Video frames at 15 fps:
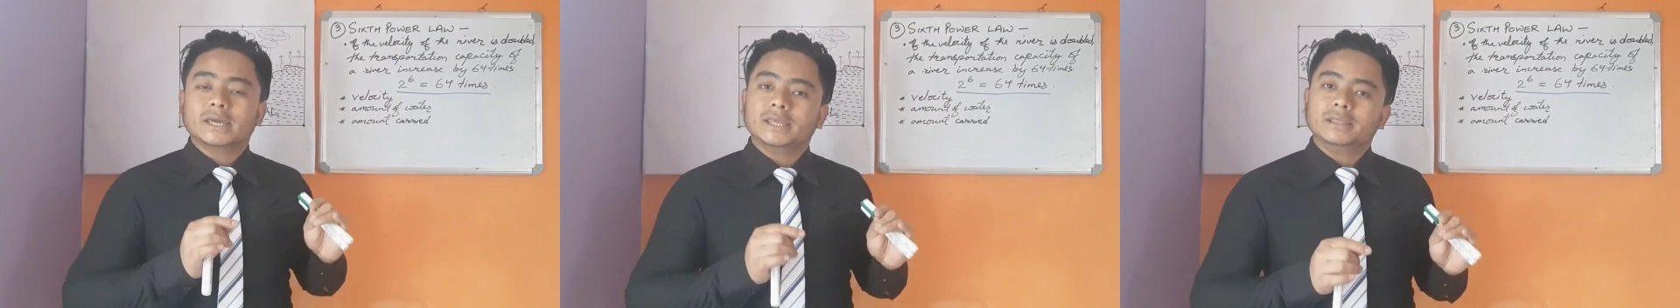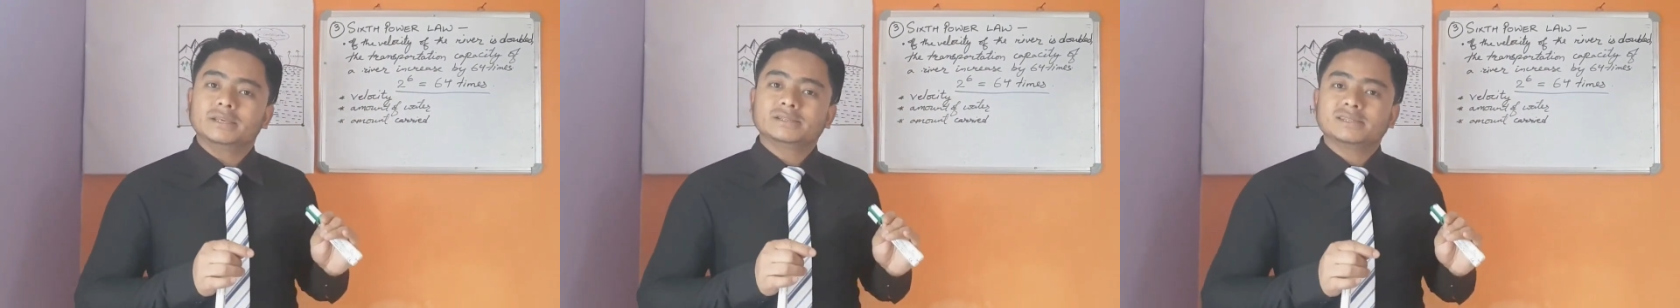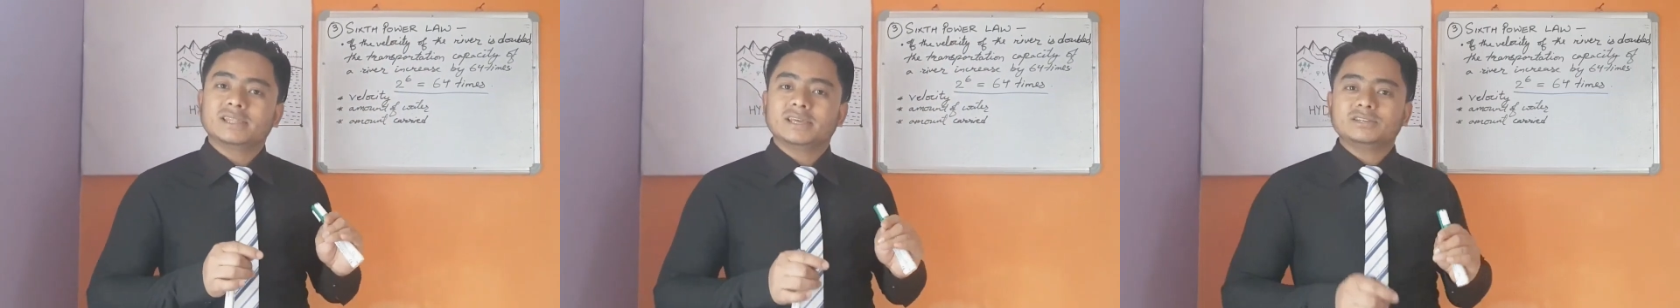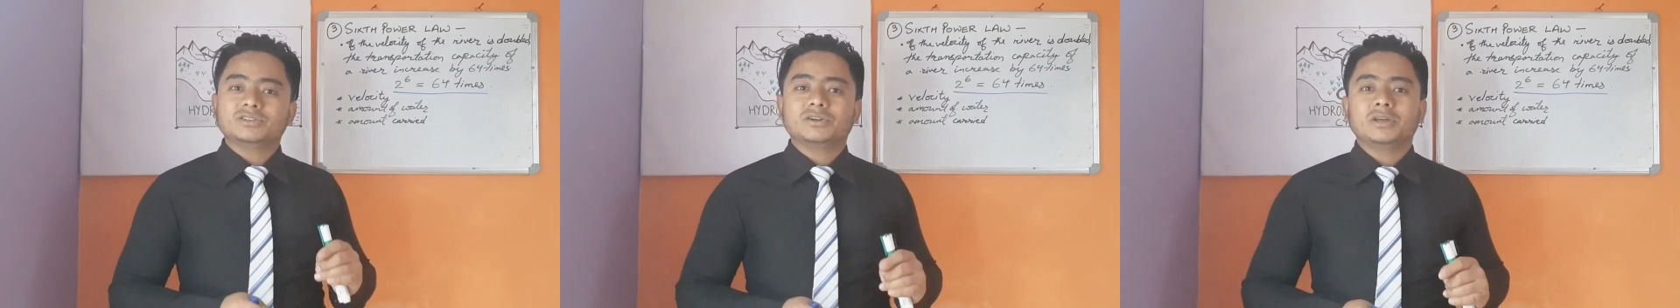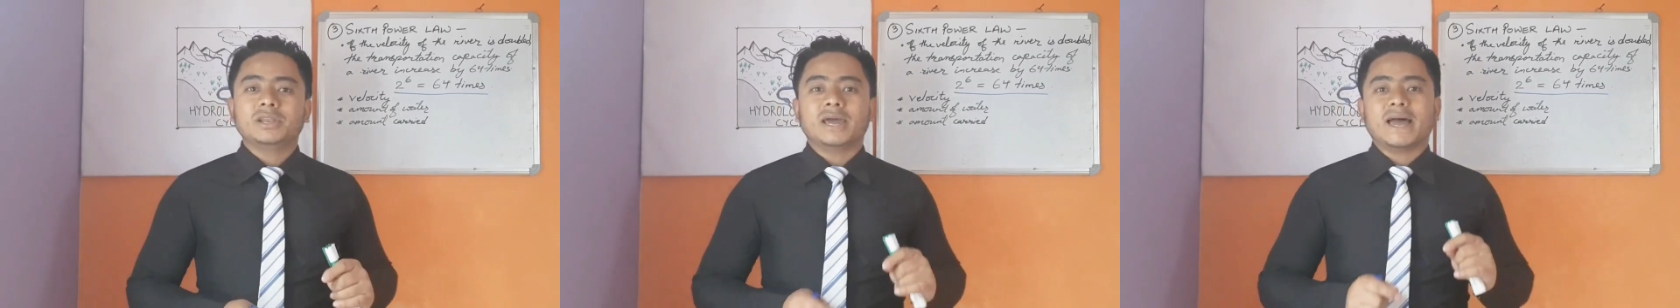in this
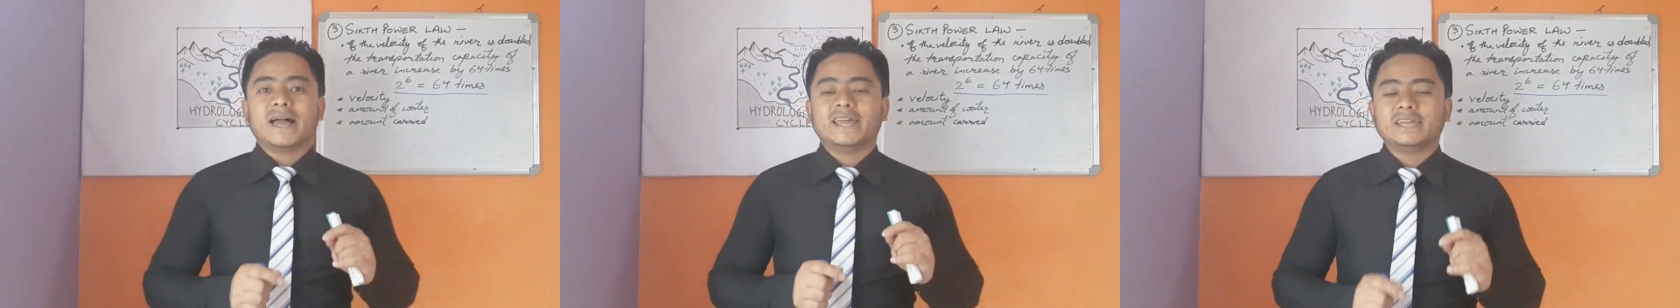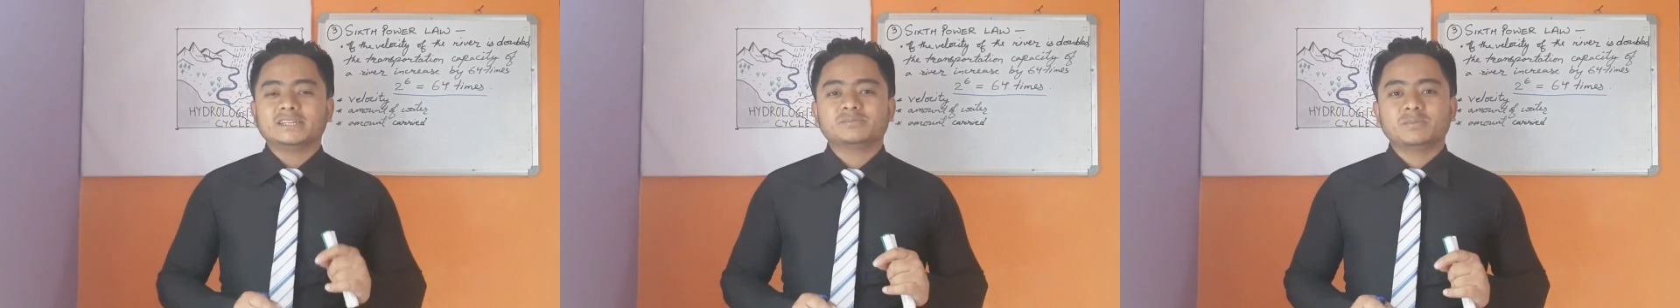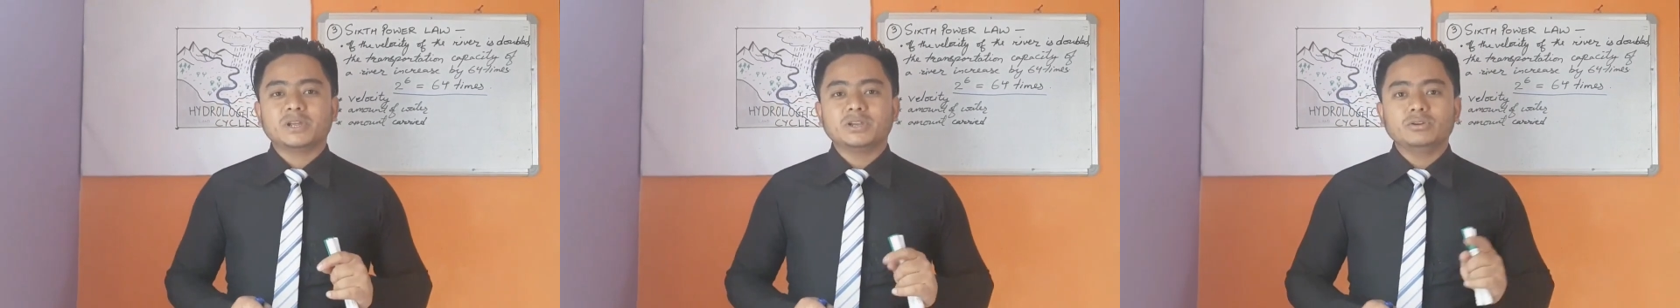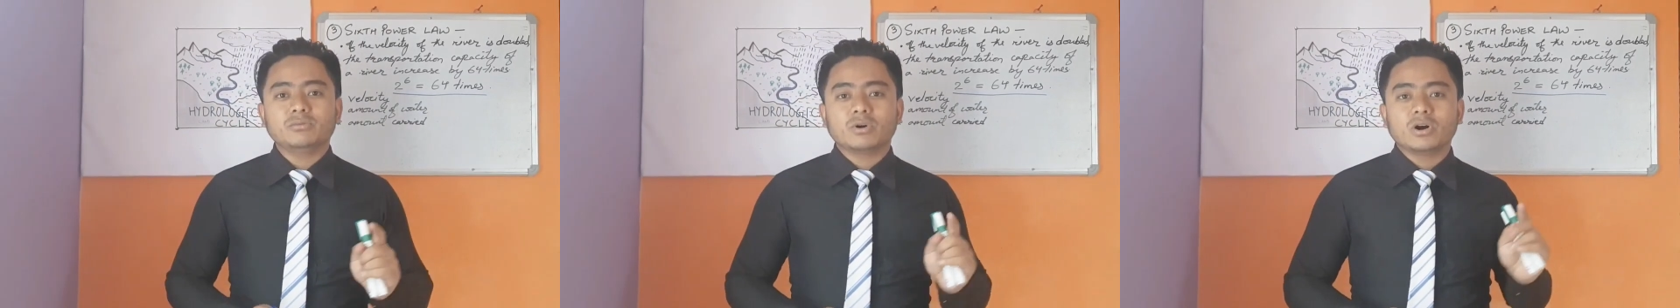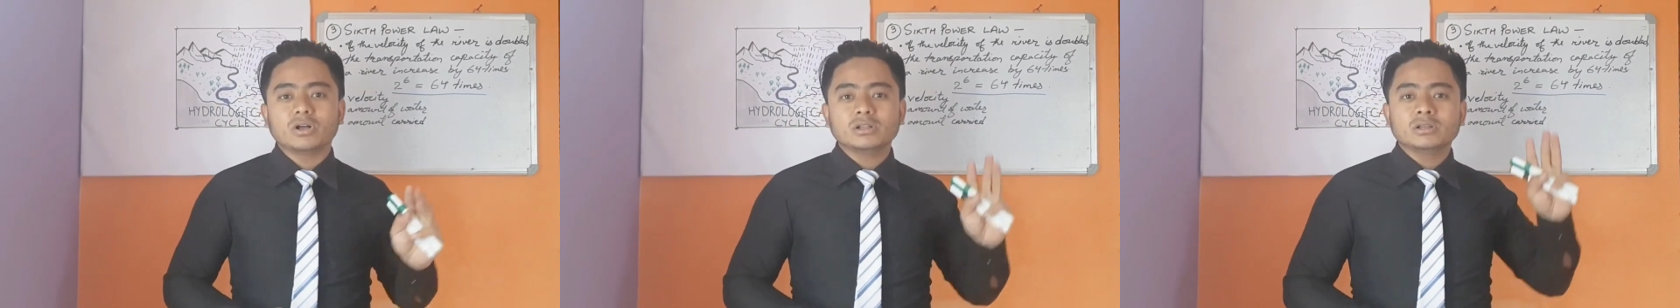lesson I explain
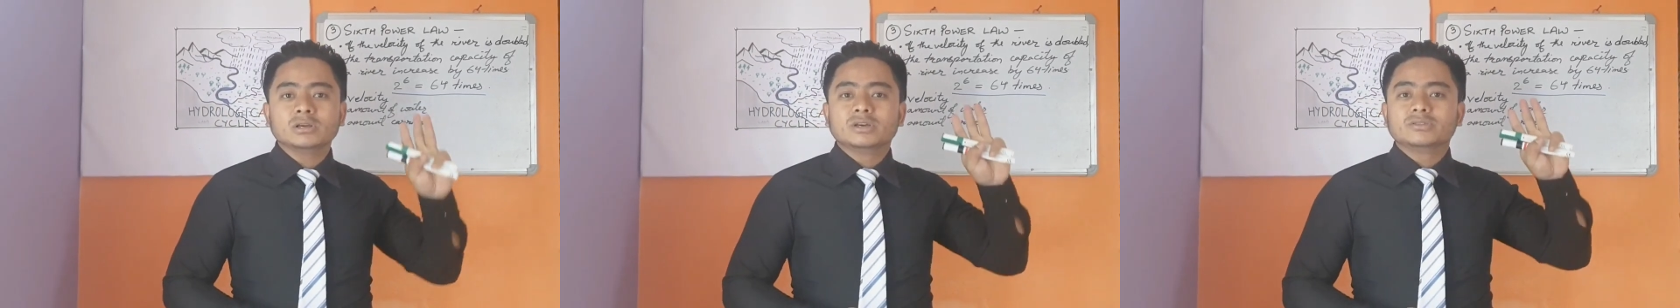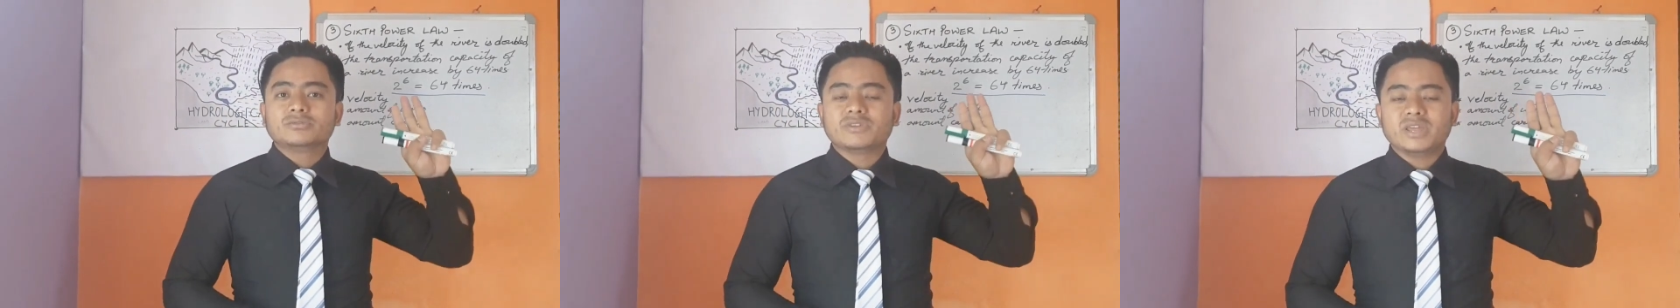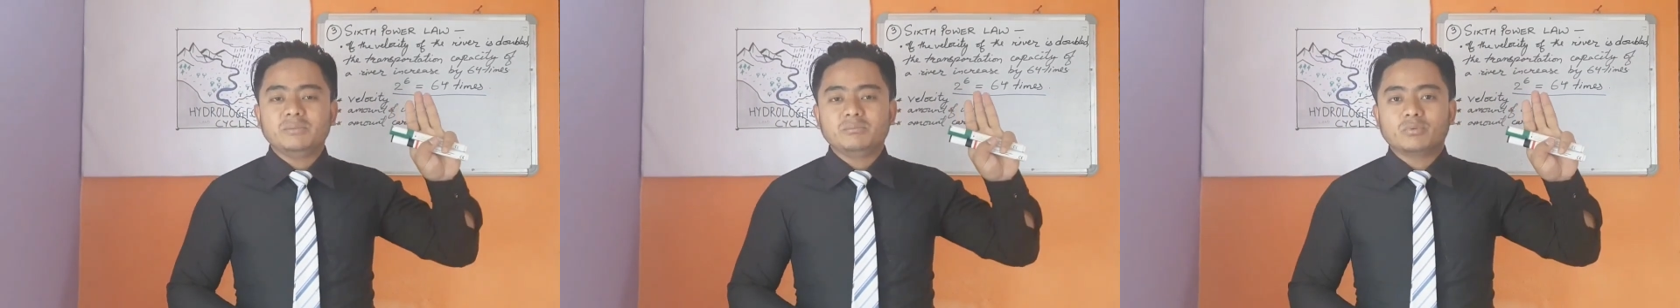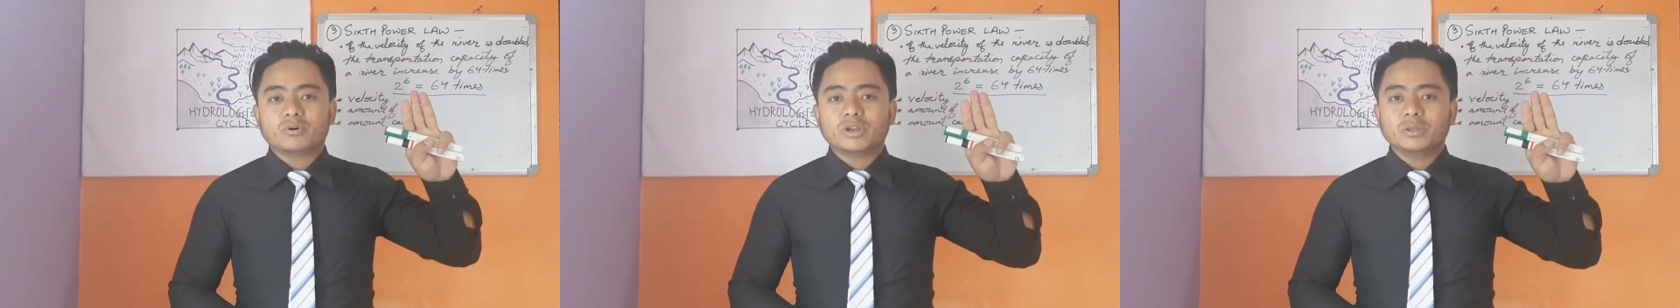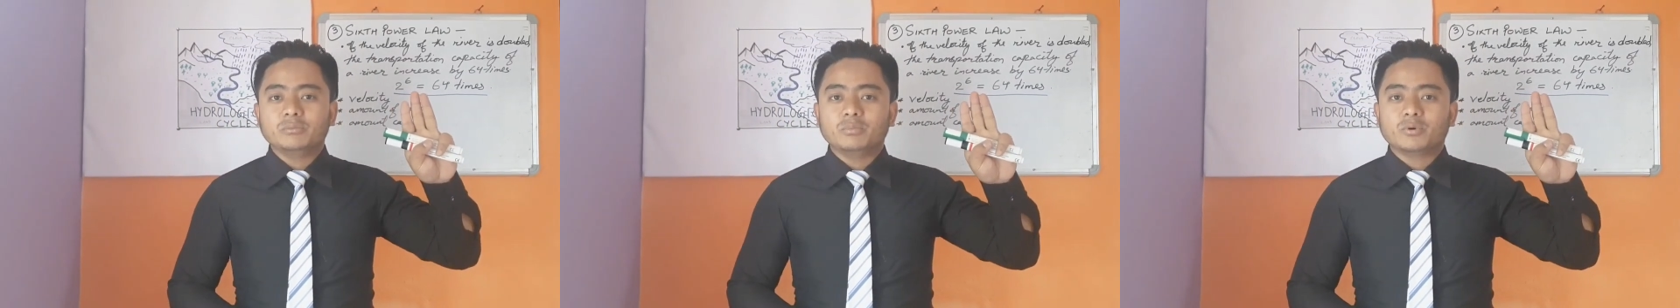you all three
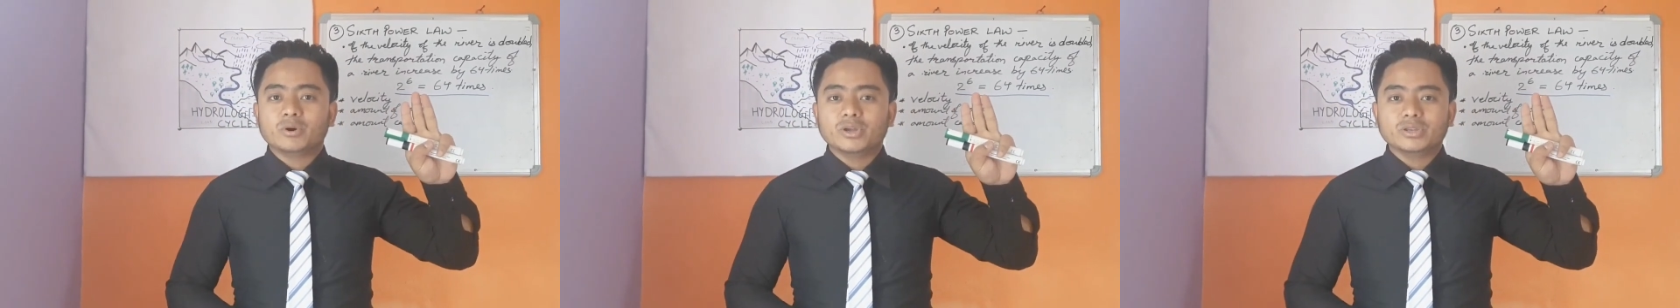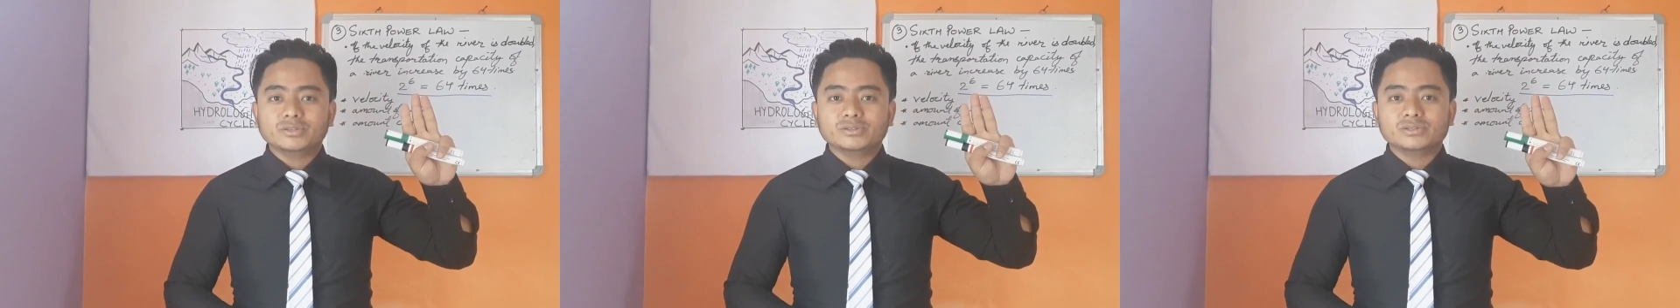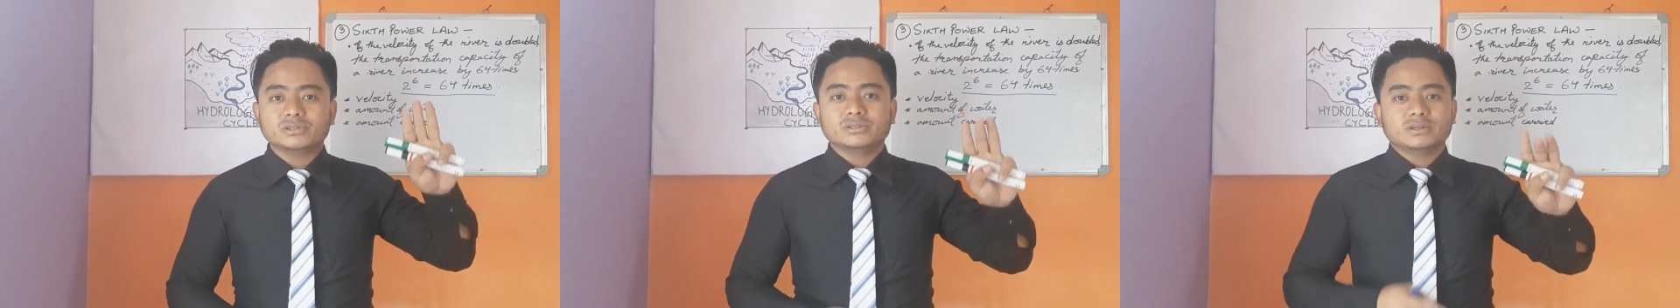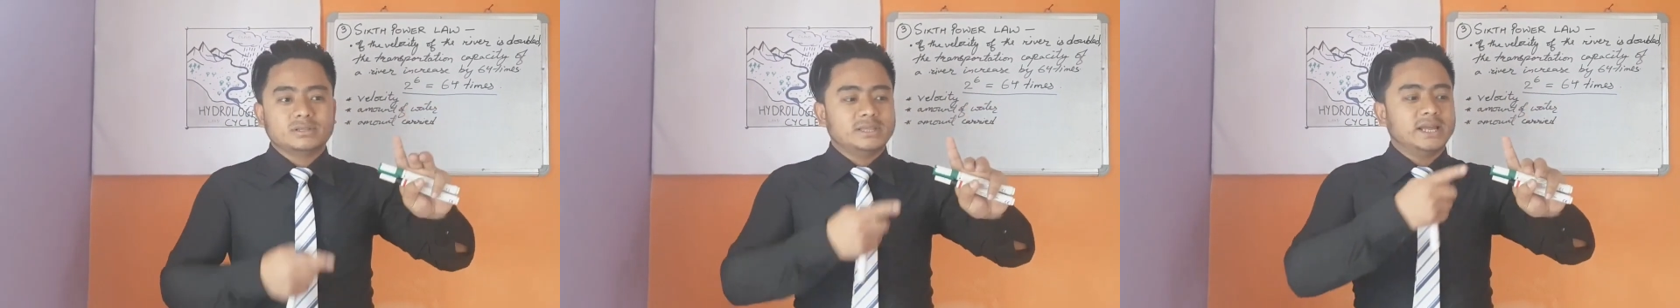important points,